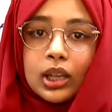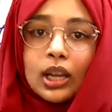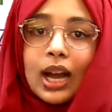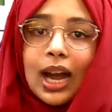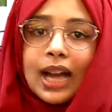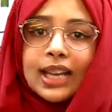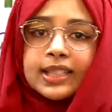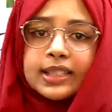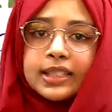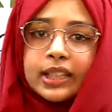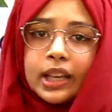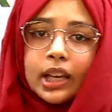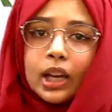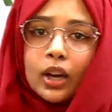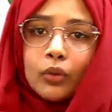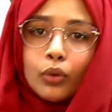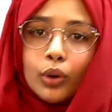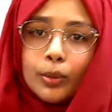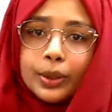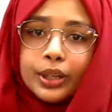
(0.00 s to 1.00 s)
I see
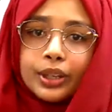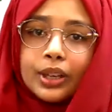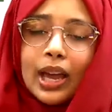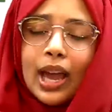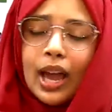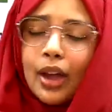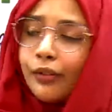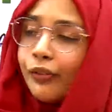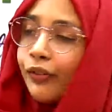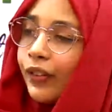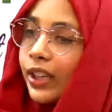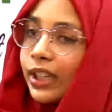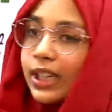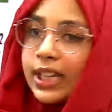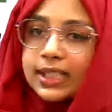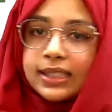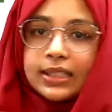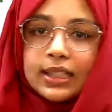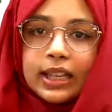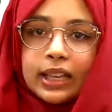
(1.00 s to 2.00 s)
a woman
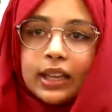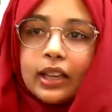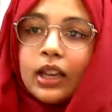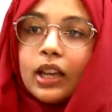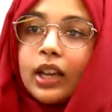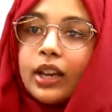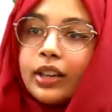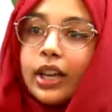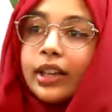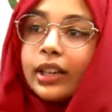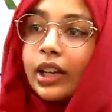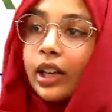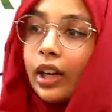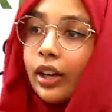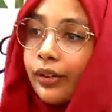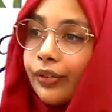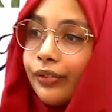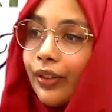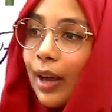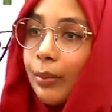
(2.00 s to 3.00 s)
effortlessly running
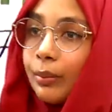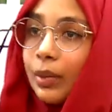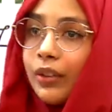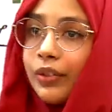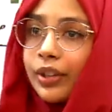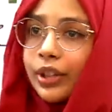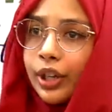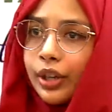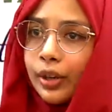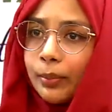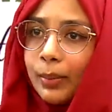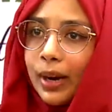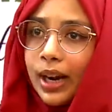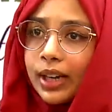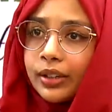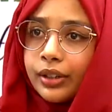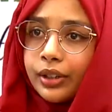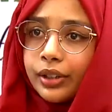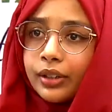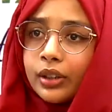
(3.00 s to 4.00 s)
her family with her
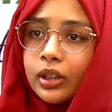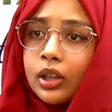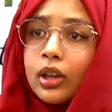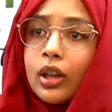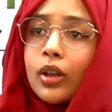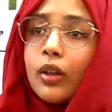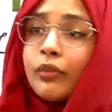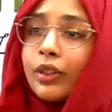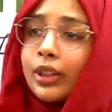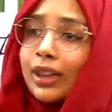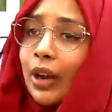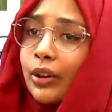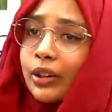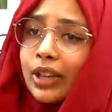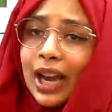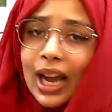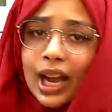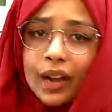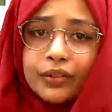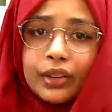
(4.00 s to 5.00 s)
partner without
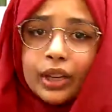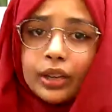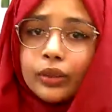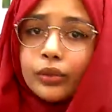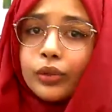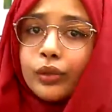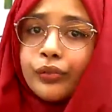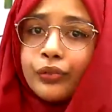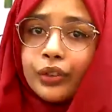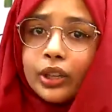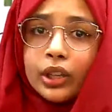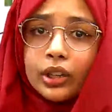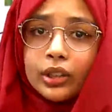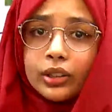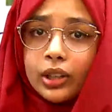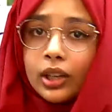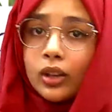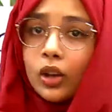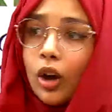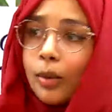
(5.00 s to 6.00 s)
having to fear
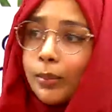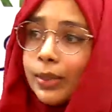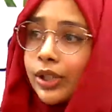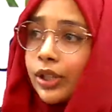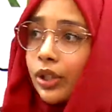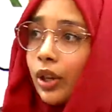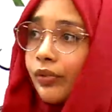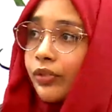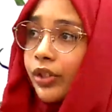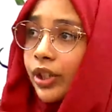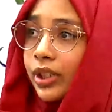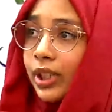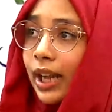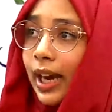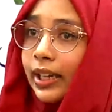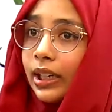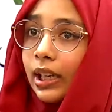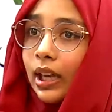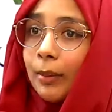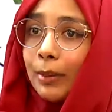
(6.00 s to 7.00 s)
the comments of
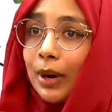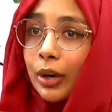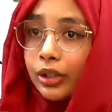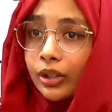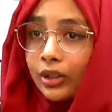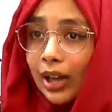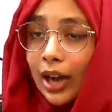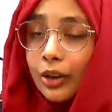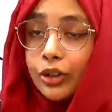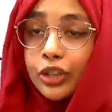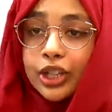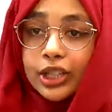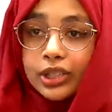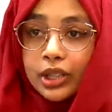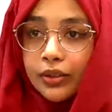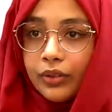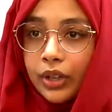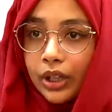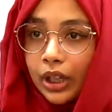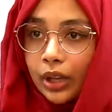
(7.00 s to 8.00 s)
society about how she's
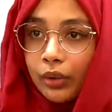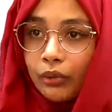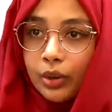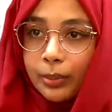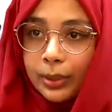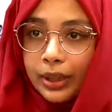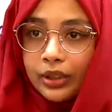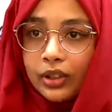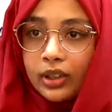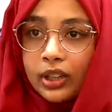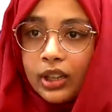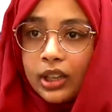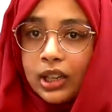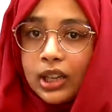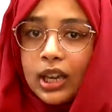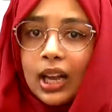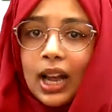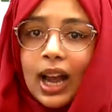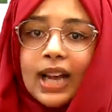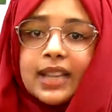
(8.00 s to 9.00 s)
a working woman.
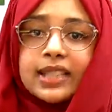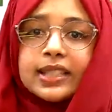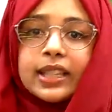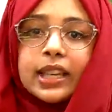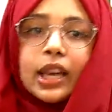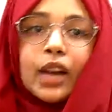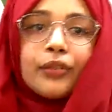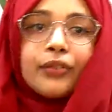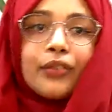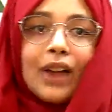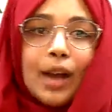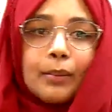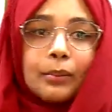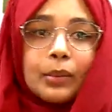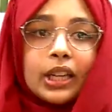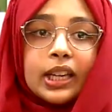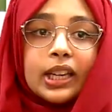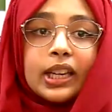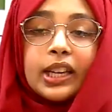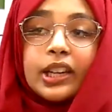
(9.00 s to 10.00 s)
I see a
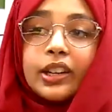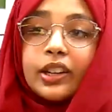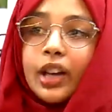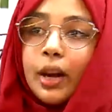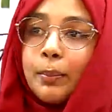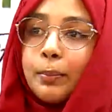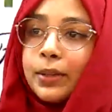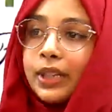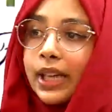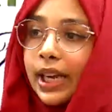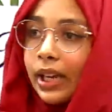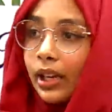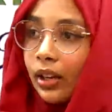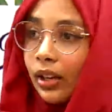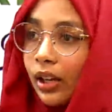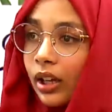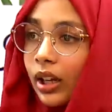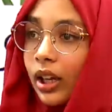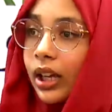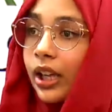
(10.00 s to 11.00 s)
family
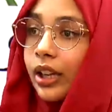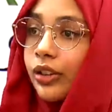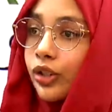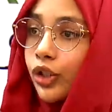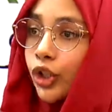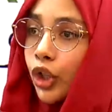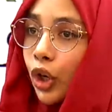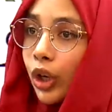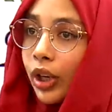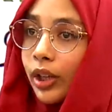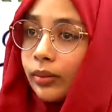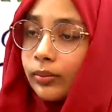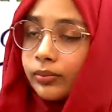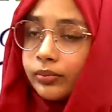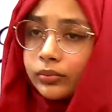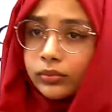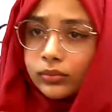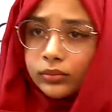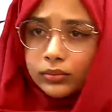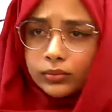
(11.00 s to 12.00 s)
erupting in joy
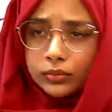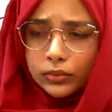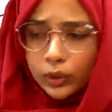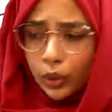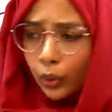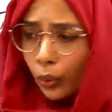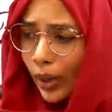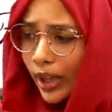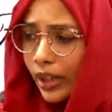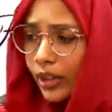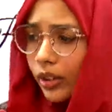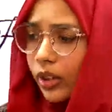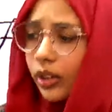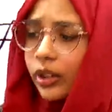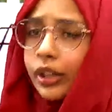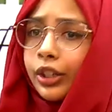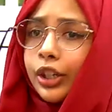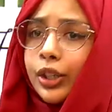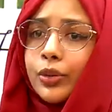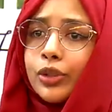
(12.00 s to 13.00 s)
when
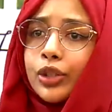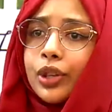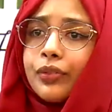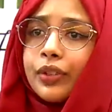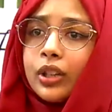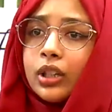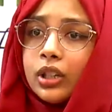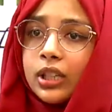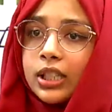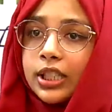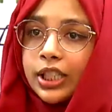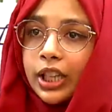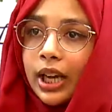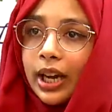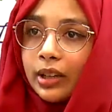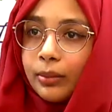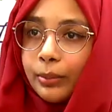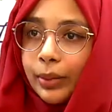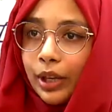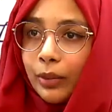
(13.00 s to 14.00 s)
the news of a girl
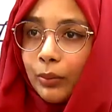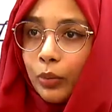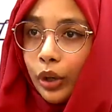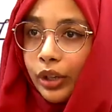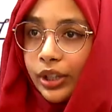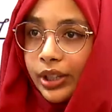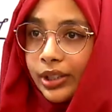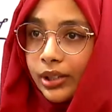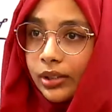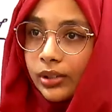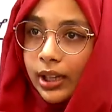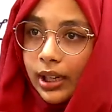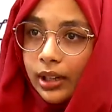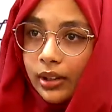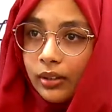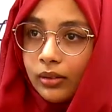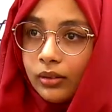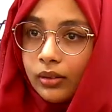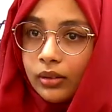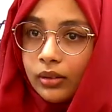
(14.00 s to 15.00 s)
child being born is said.